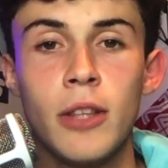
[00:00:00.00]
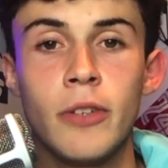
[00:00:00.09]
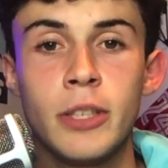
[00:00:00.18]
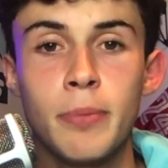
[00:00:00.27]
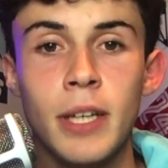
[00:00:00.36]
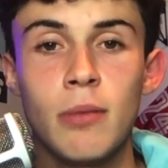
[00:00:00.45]
they're
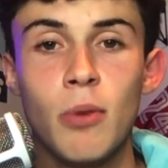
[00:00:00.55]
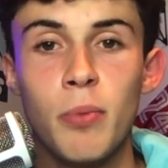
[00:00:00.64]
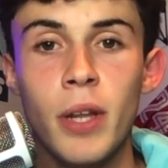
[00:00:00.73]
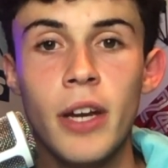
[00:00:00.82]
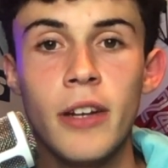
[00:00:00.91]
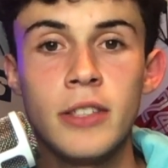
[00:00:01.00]
respectable
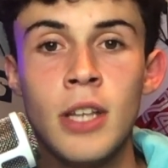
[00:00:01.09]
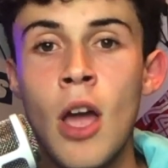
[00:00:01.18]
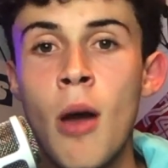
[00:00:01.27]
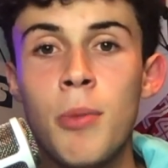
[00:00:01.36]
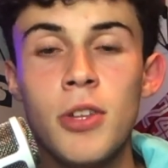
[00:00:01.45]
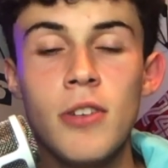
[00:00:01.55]
players,
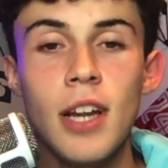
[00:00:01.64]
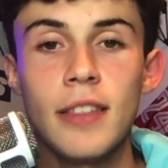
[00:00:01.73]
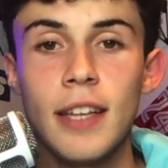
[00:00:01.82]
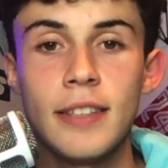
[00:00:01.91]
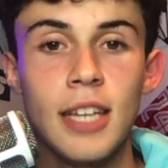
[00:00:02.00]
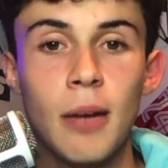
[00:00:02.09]
but they're not
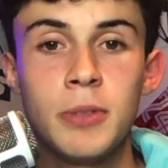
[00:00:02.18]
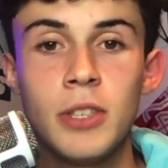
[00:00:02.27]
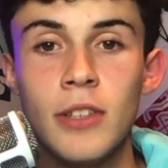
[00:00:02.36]
that top tier